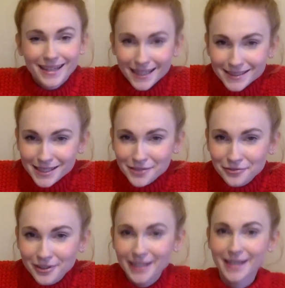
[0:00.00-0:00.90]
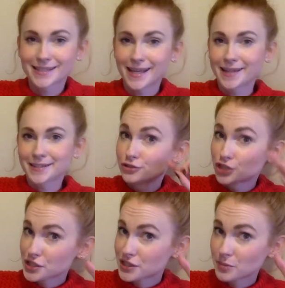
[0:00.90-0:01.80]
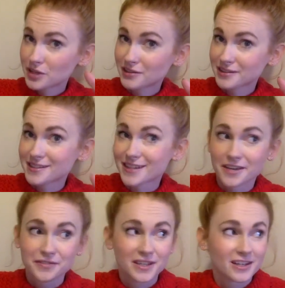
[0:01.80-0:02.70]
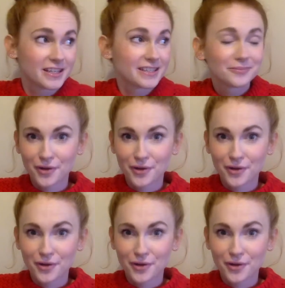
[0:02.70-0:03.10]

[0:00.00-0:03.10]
Let's say 3 days later, just to be on the safe side